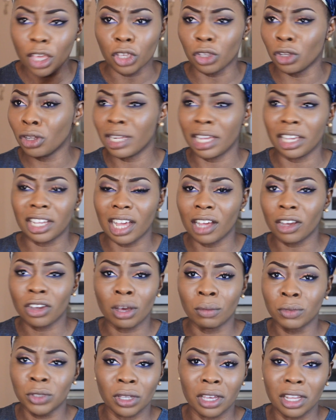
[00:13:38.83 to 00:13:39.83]
You know that you can't
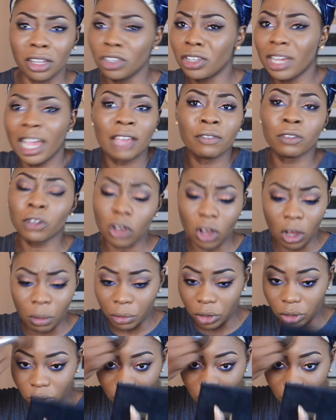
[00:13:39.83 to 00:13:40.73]
come too early. You can't even call me